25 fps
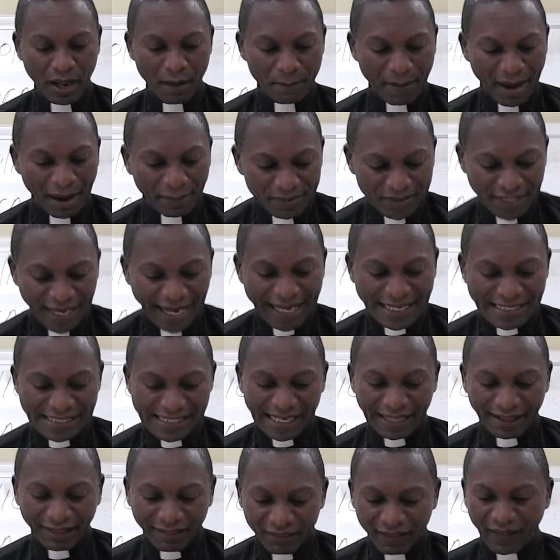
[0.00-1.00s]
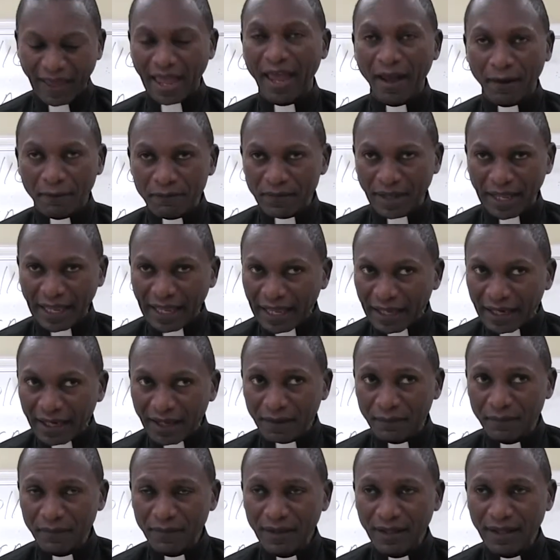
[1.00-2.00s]
baptizing them
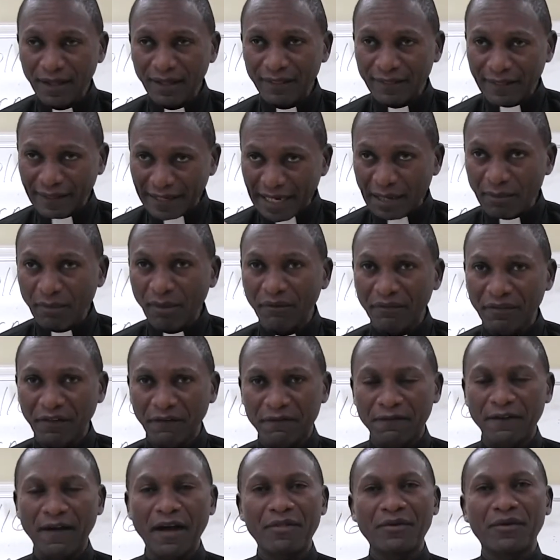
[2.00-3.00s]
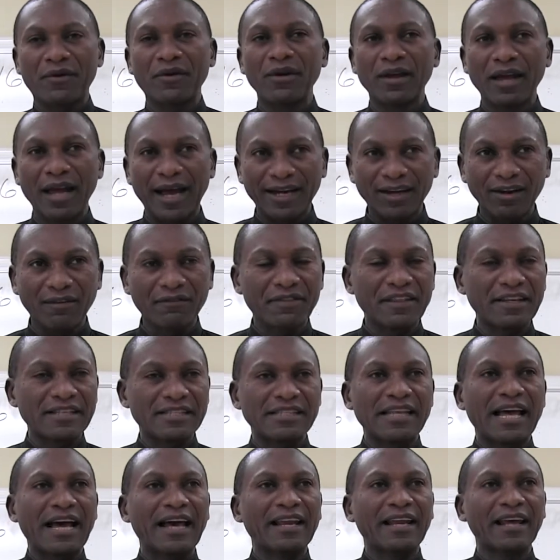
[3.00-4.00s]
in the name of the Father and of the
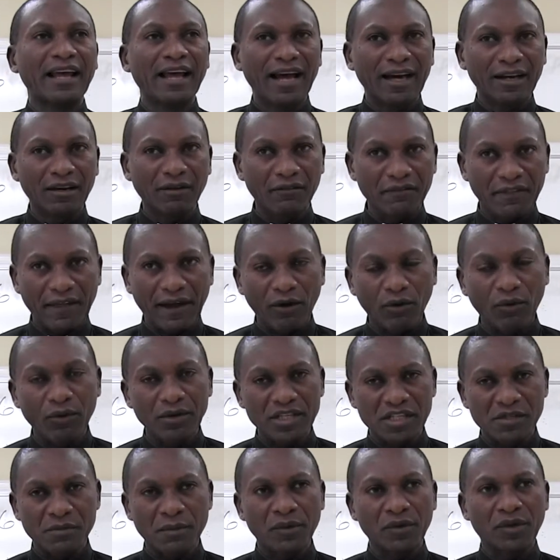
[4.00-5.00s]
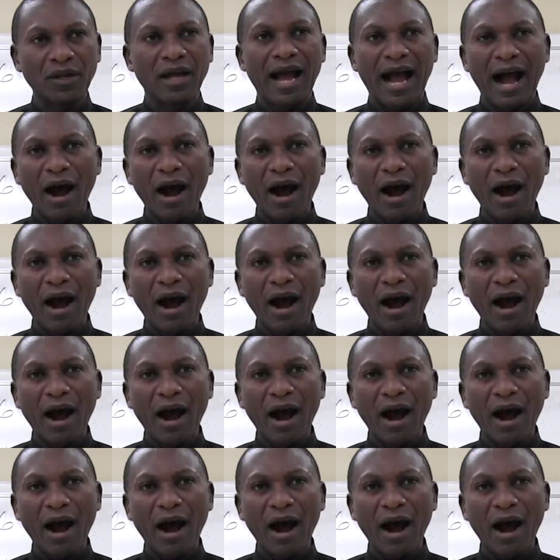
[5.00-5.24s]
Son and of the Holy Spirit.